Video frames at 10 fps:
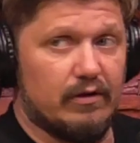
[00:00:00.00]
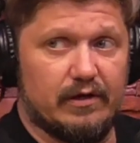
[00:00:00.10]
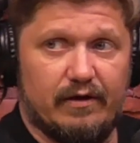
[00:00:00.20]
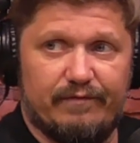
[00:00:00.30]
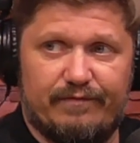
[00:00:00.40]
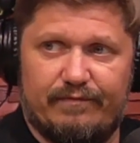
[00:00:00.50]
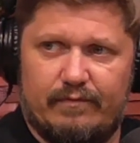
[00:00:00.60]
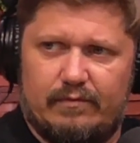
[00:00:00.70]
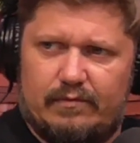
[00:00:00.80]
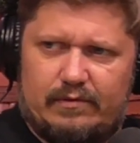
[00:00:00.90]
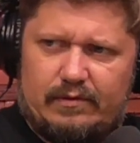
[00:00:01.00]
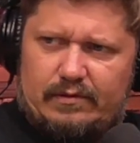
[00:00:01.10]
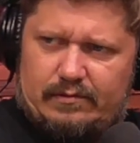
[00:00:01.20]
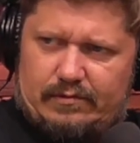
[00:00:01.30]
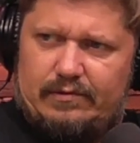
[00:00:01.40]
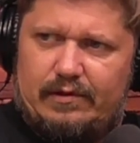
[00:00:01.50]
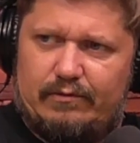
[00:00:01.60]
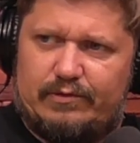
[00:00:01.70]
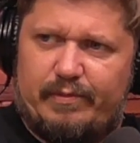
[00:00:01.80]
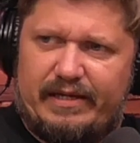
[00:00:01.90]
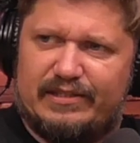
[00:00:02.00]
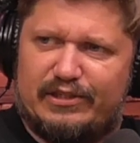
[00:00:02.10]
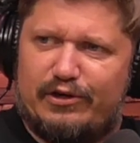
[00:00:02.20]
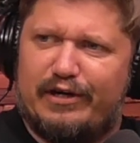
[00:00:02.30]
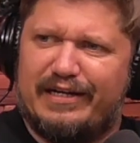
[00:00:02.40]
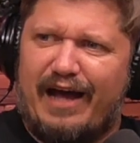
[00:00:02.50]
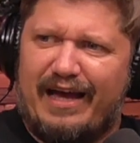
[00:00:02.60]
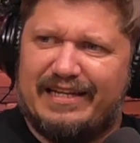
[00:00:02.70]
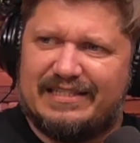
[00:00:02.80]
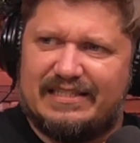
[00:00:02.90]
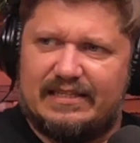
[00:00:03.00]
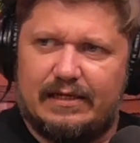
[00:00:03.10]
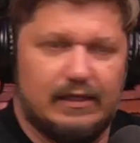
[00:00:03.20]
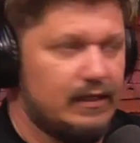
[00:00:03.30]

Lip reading: enough, you know, to be considered a dynasty.